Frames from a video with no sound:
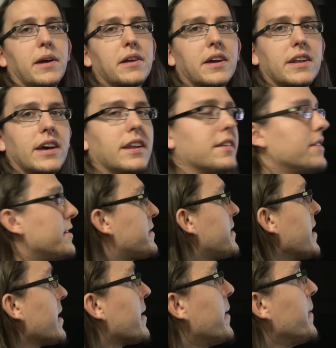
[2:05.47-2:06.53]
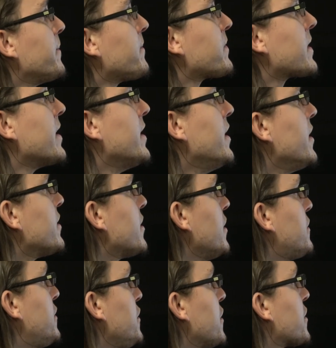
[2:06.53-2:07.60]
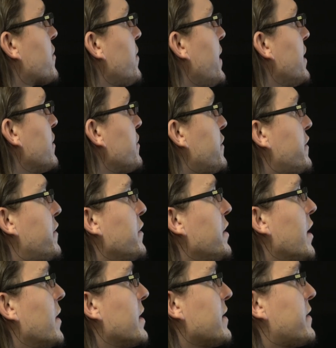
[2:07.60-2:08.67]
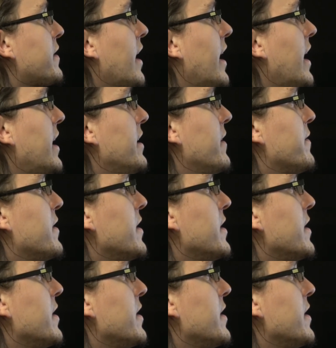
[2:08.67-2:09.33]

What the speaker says: going to edit this thing. Go to your Creators Studio on the side